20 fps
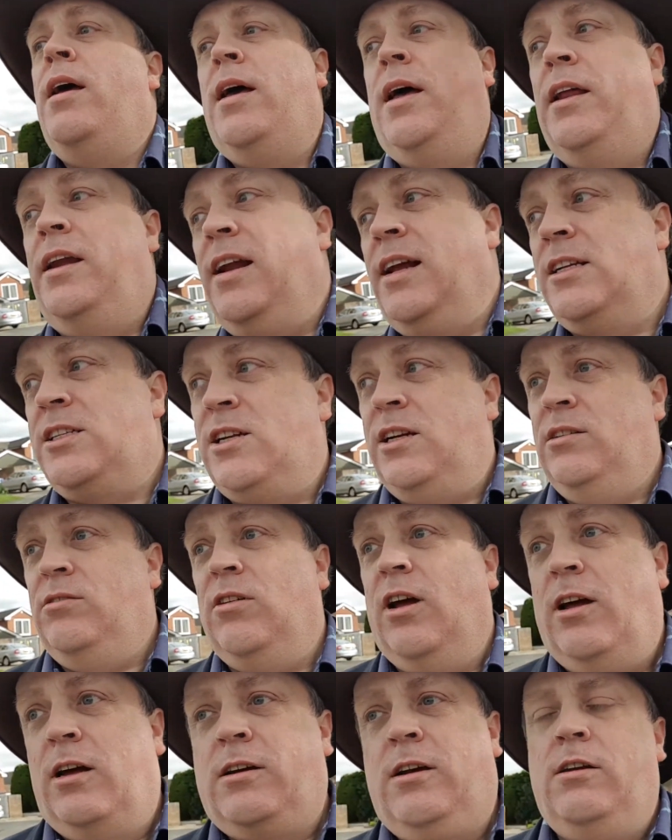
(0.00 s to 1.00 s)
And
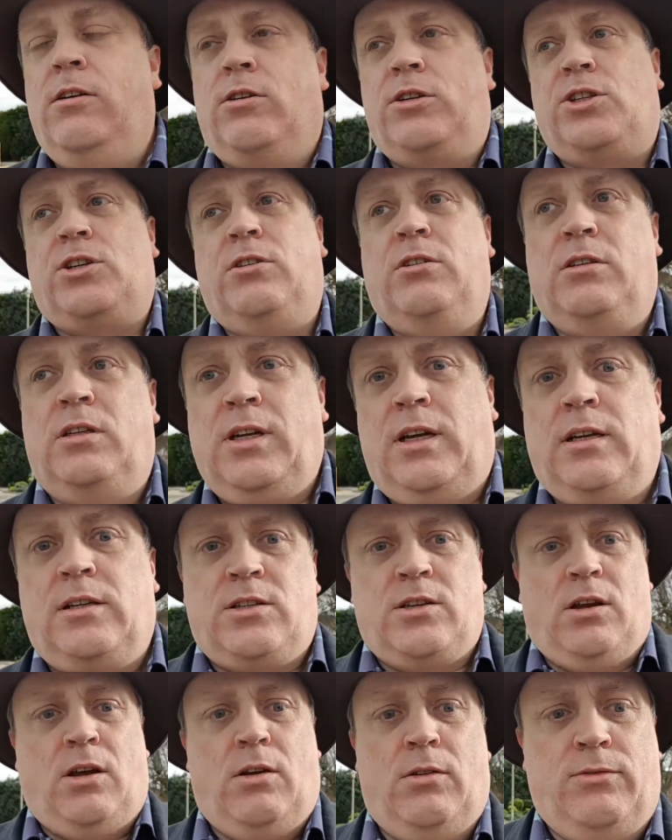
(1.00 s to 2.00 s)
actually, archaeological
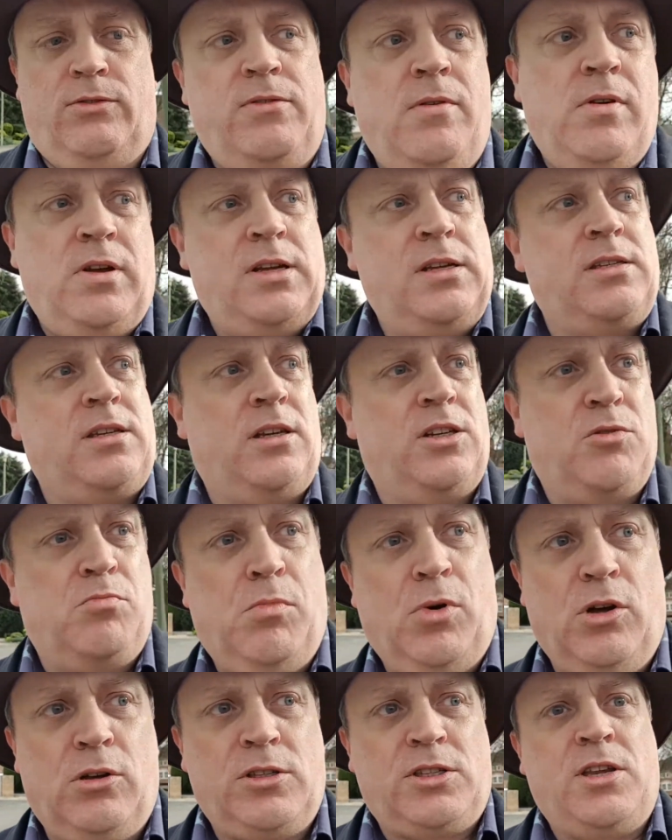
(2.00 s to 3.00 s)
digs of such
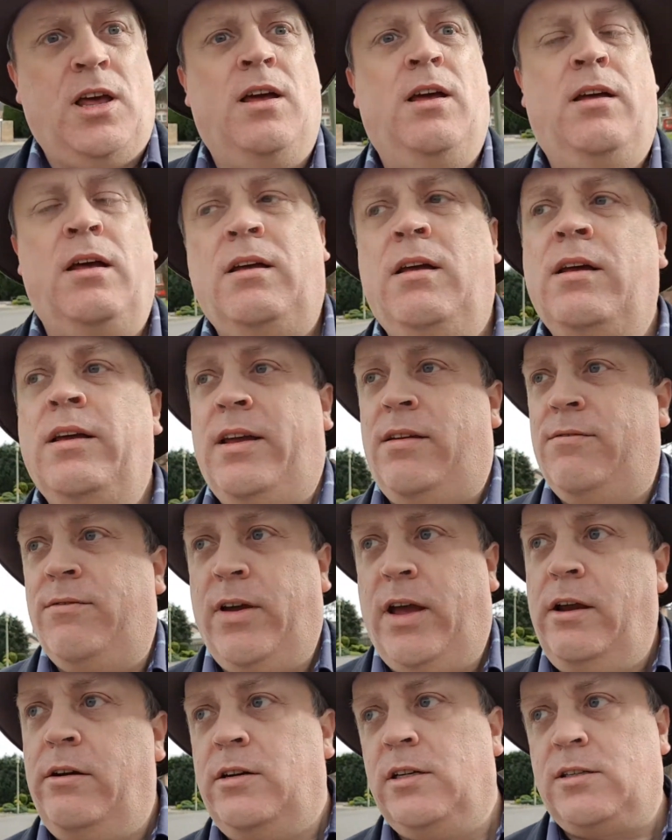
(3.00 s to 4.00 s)
mottes in
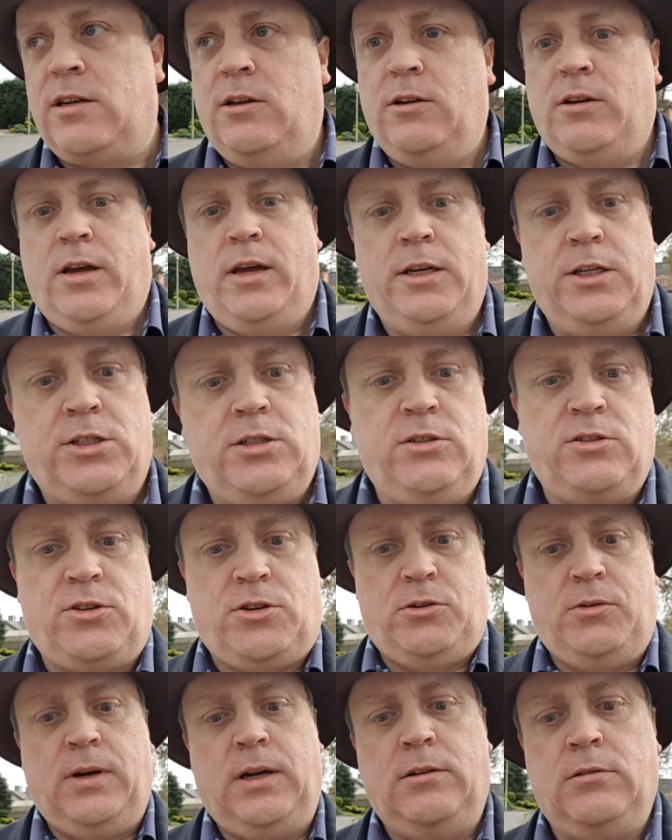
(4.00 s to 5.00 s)
various locations
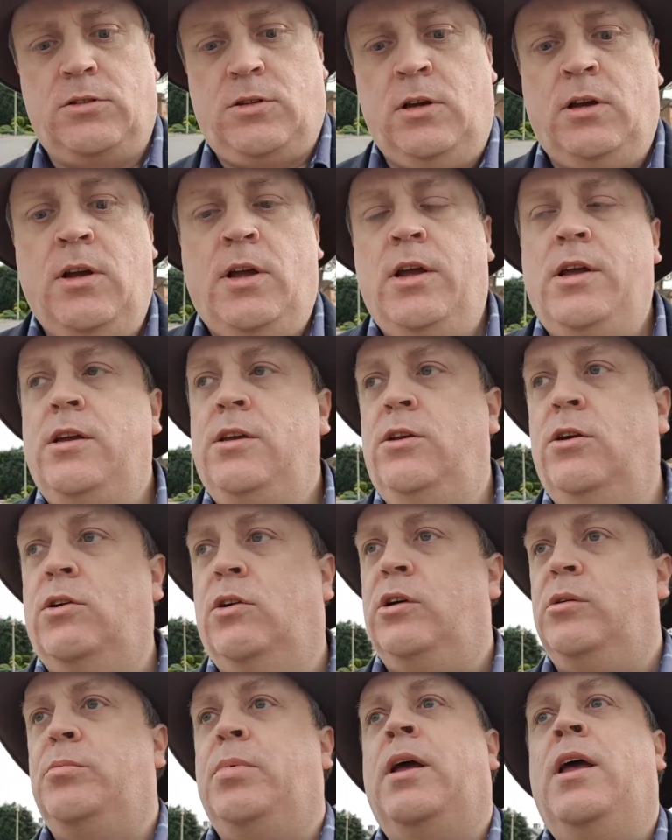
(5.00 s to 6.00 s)
throughout
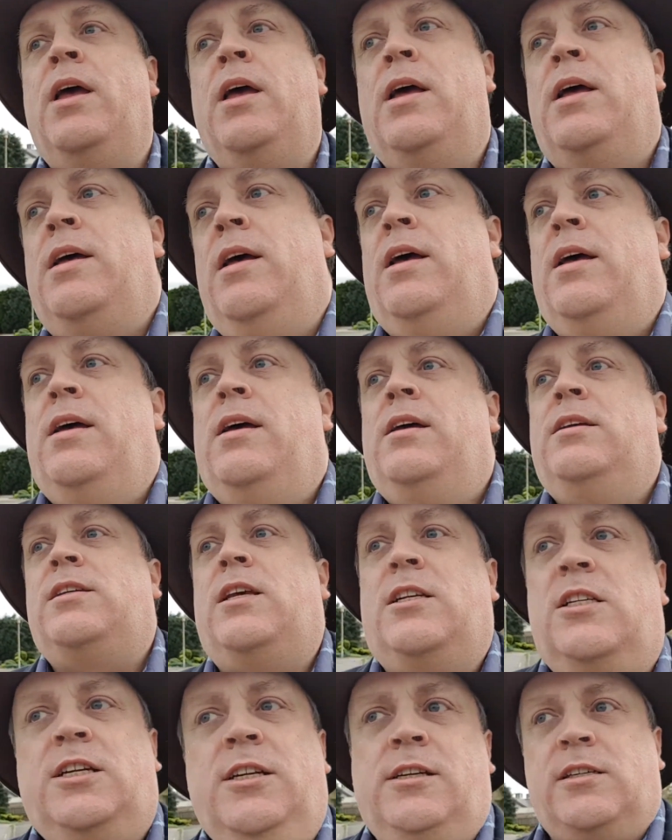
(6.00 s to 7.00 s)
Europe has
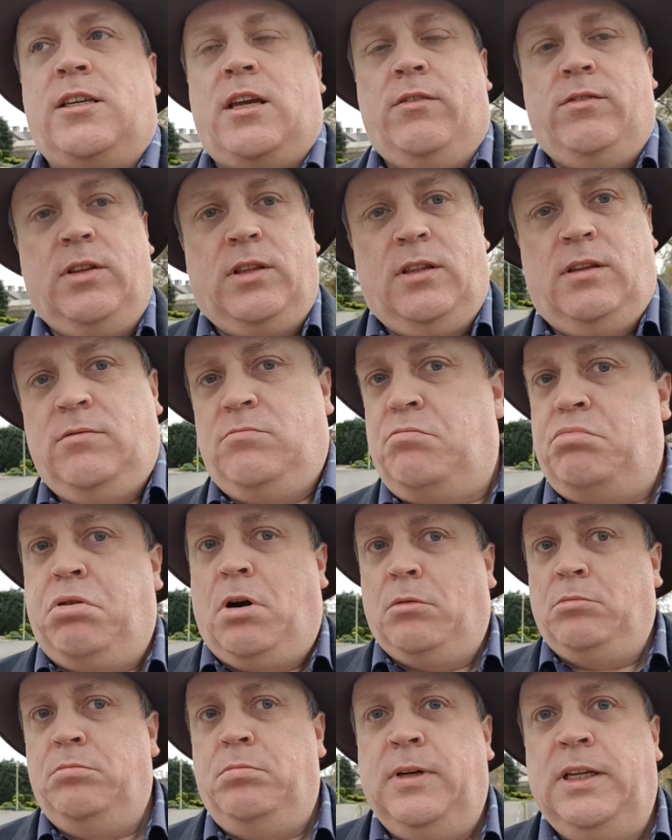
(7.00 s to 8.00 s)
actually discovered that
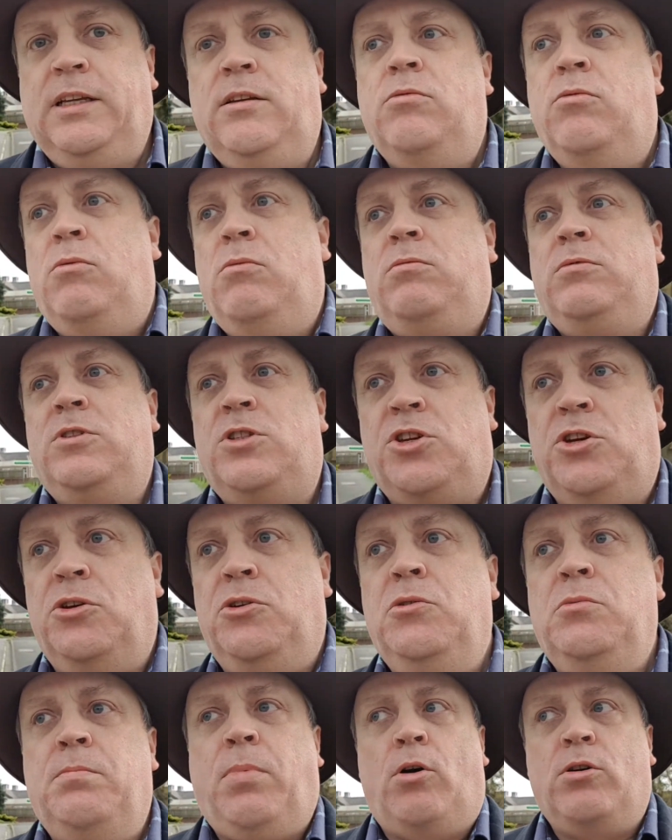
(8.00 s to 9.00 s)
probably
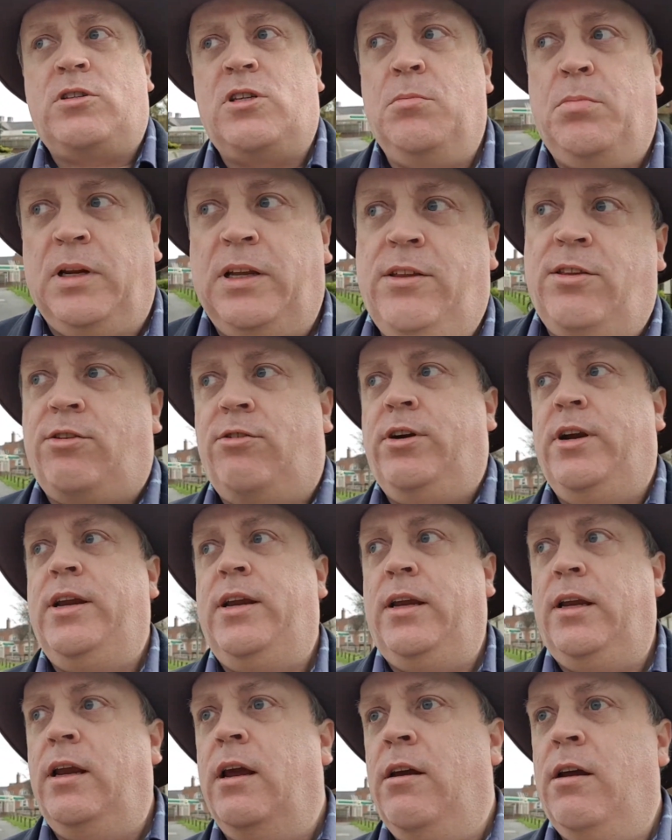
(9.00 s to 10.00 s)
two, possibly
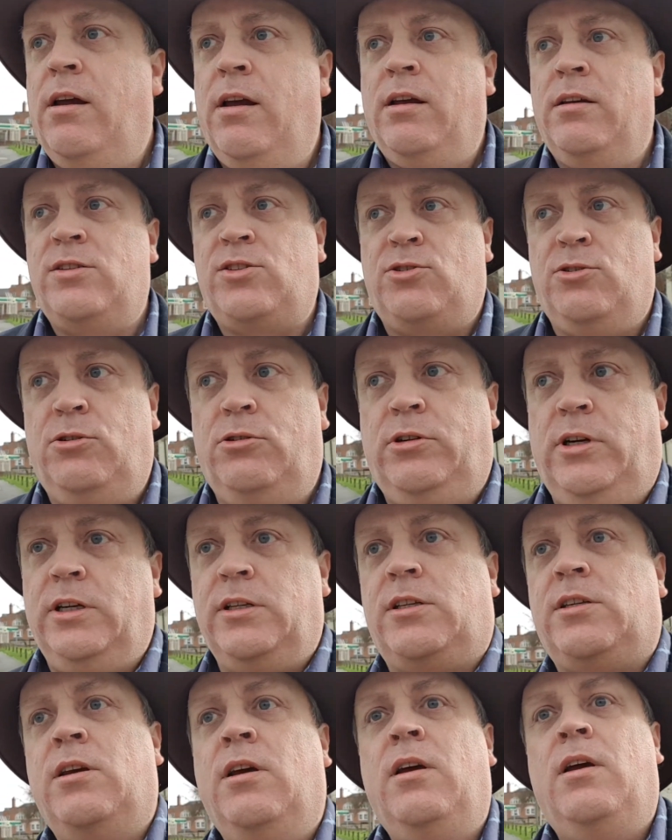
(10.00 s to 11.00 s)
three
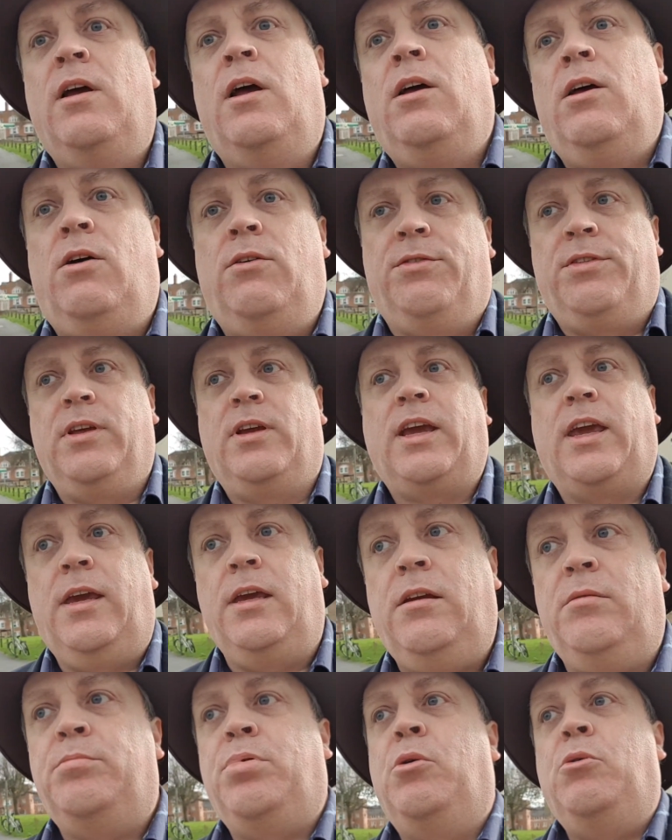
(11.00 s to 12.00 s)
stories of the
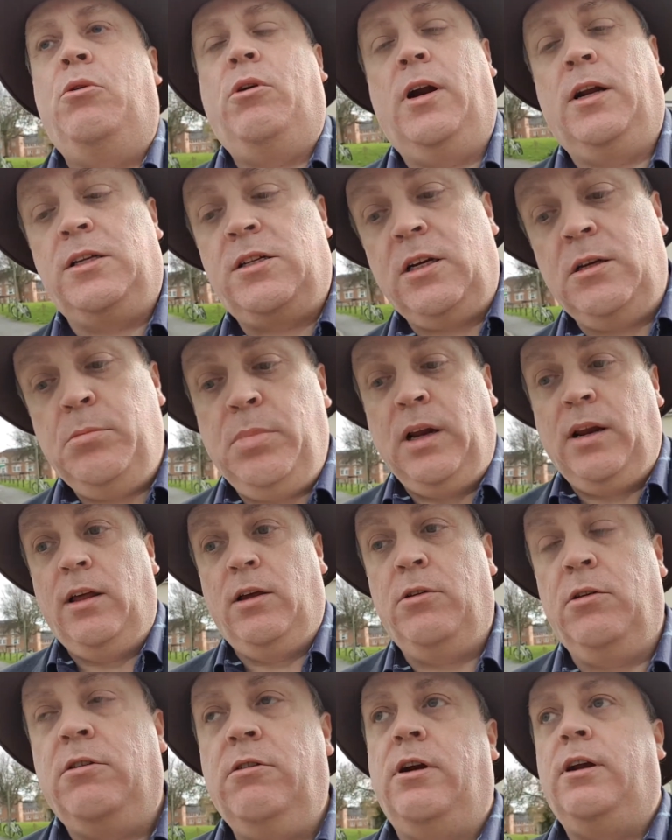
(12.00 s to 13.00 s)
keep were actually
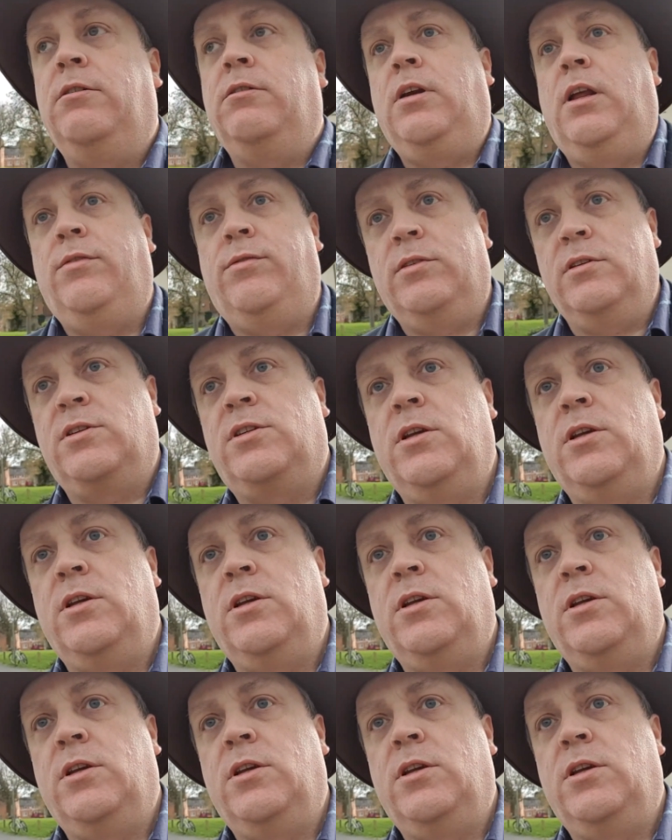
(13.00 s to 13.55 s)
below the ground level.